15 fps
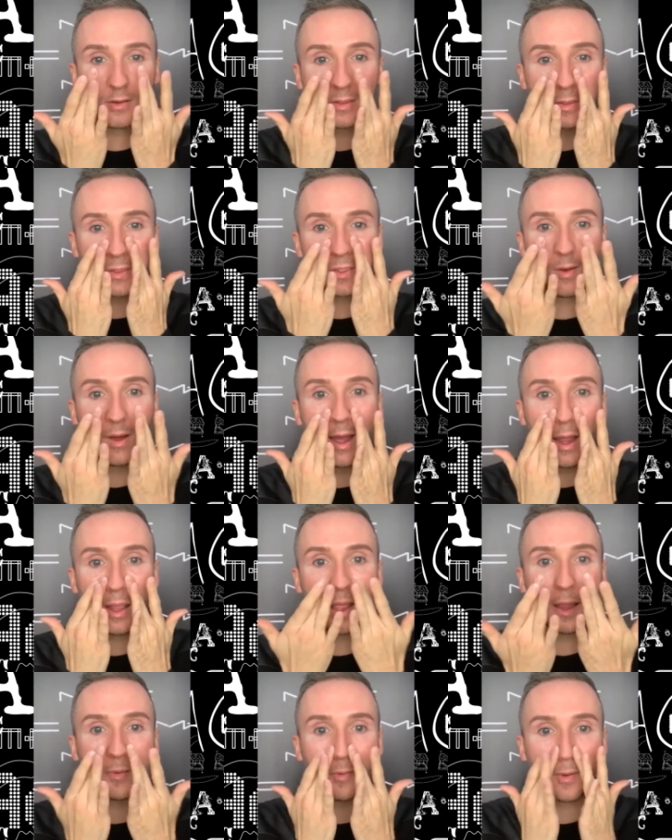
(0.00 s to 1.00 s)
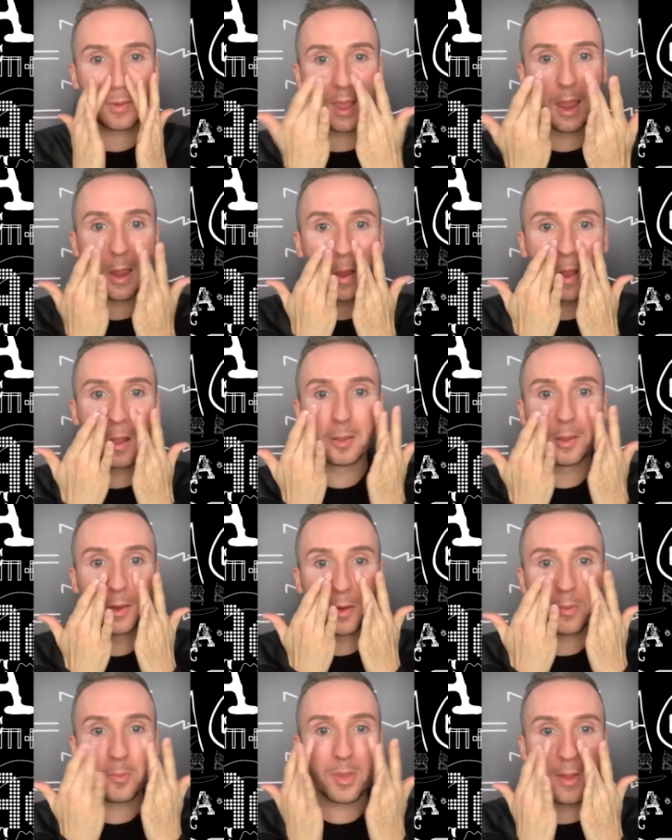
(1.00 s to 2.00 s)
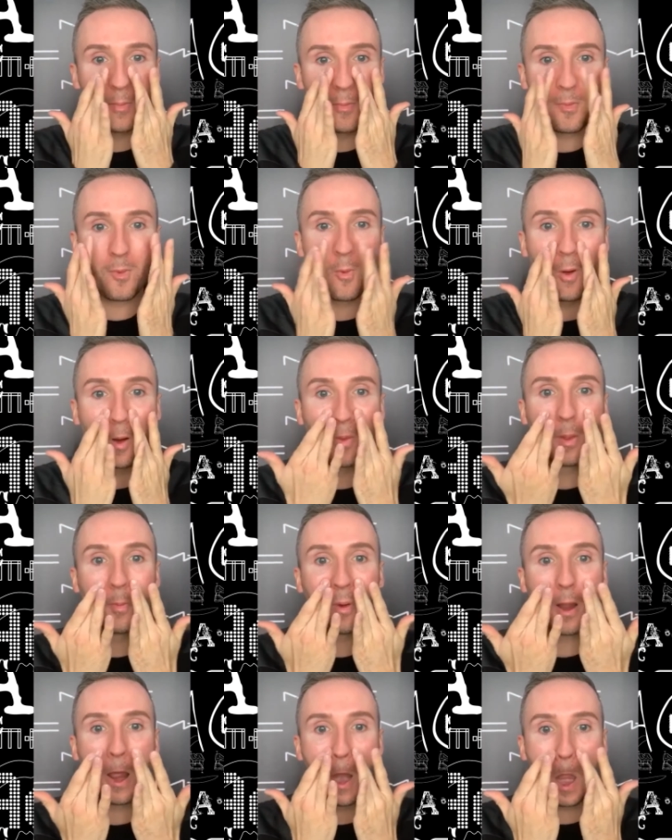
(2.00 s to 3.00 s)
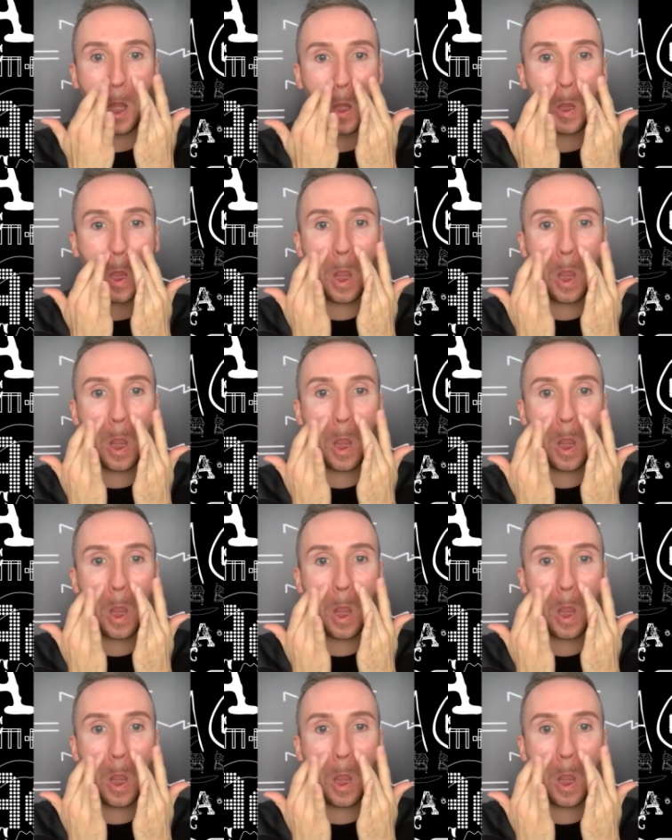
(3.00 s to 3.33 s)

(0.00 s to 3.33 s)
so I like to take a little bit more of the product